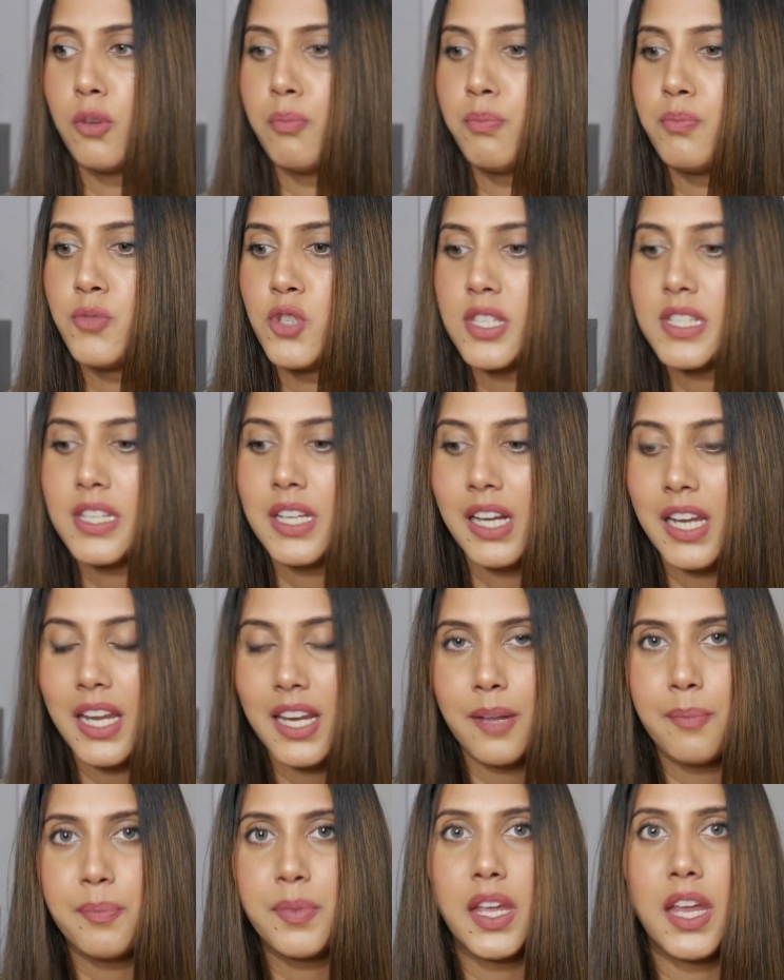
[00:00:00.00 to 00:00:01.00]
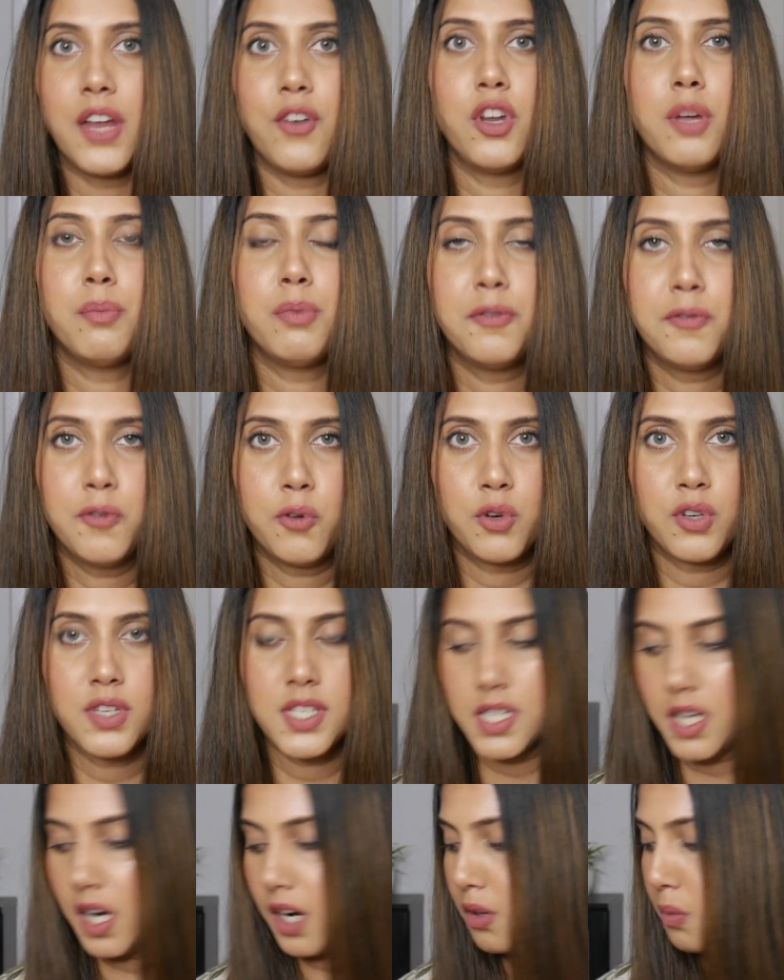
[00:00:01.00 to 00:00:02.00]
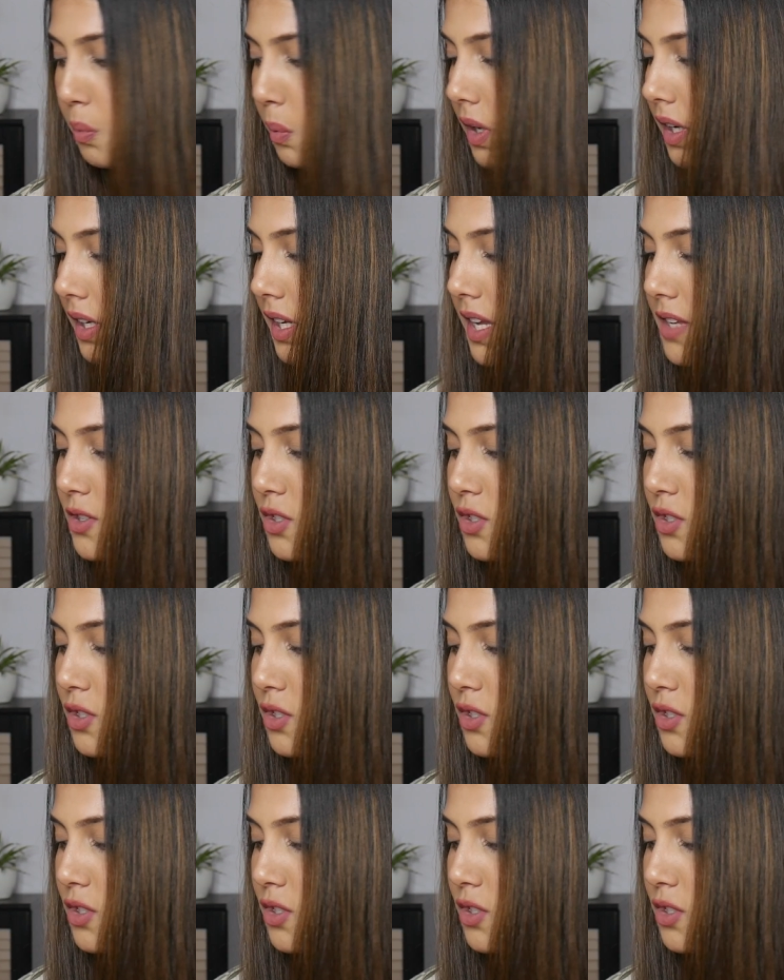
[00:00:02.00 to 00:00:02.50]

Just clean up the area before you start working.